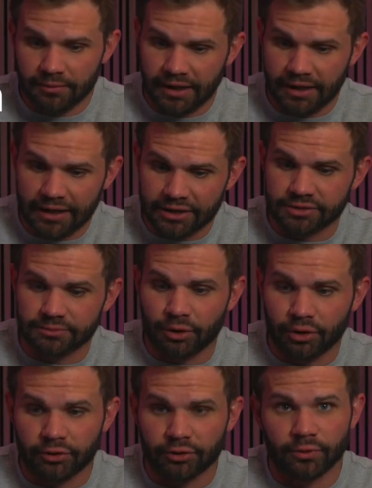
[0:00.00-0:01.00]
I actually
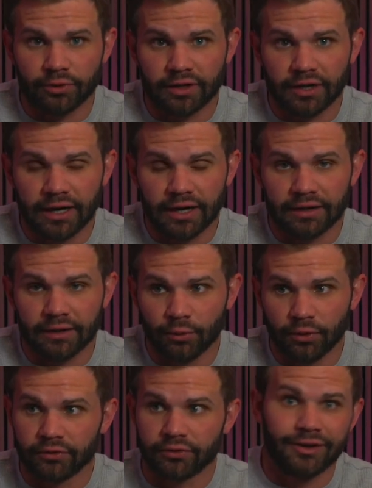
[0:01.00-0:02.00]
partnered with a guy that
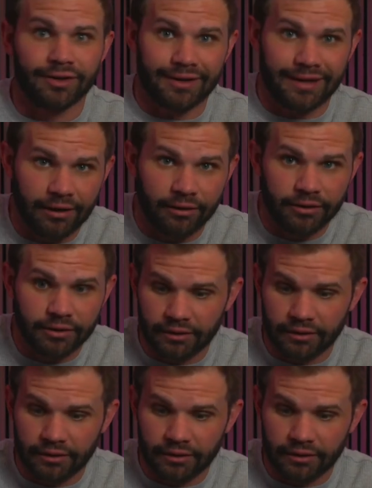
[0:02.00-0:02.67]
was an accountant.